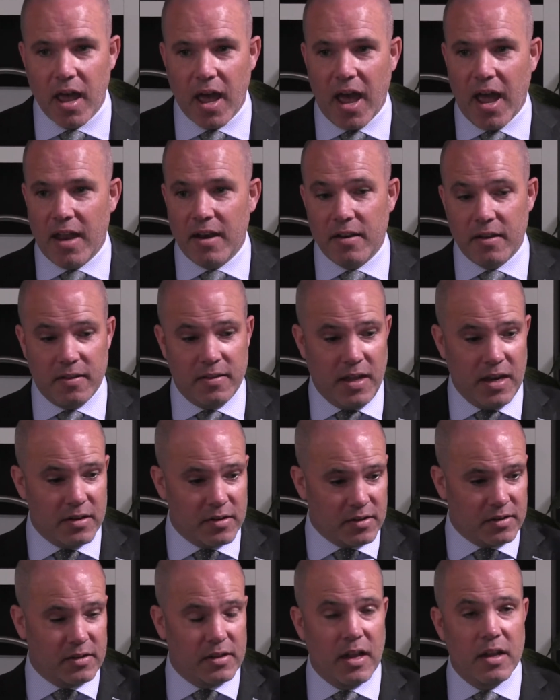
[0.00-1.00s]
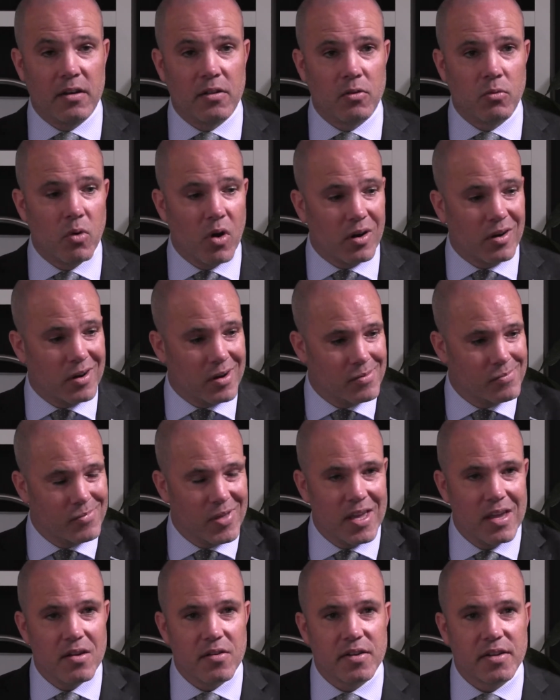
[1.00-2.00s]
And they just say to the worker,
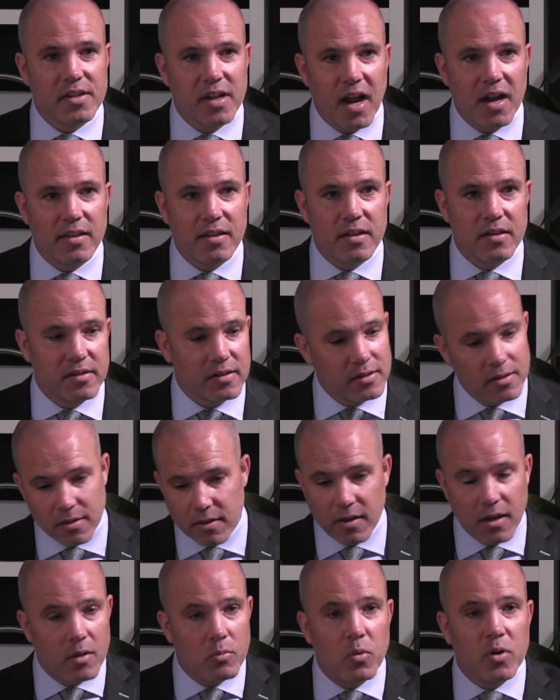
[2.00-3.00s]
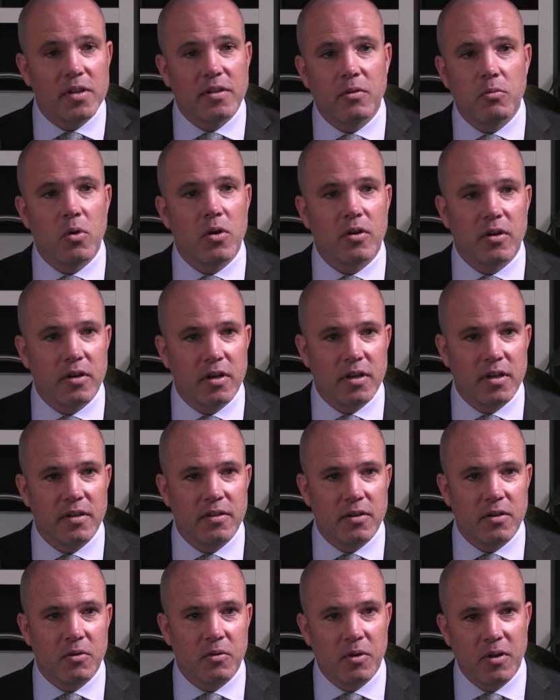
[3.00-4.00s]
here, sign this. And what's the worker going to
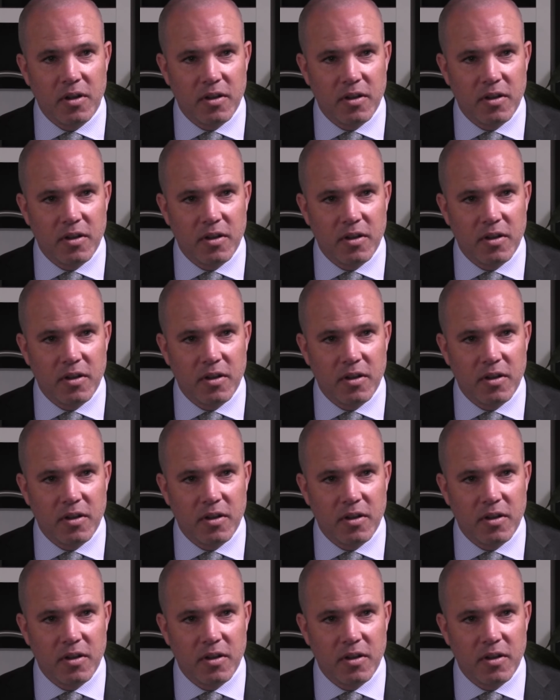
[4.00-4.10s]
do?